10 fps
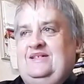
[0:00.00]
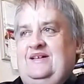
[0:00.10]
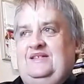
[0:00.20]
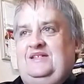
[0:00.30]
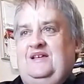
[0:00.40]

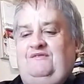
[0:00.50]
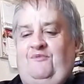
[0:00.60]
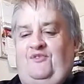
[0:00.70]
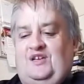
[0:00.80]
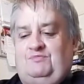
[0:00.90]
Yes, that
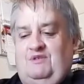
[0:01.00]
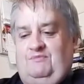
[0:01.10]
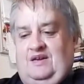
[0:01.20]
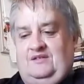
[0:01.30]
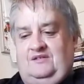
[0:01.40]
reflects
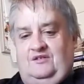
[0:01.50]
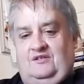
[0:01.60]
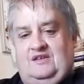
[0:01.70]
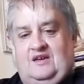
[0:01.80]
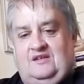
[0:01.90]
me back in
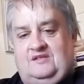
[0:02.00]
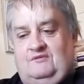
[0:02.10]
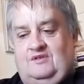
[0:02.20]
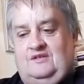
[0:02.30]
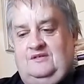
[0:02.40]
the early
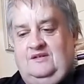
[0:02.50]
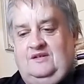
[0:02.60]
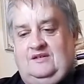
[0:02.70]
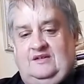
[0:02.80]
days, that one.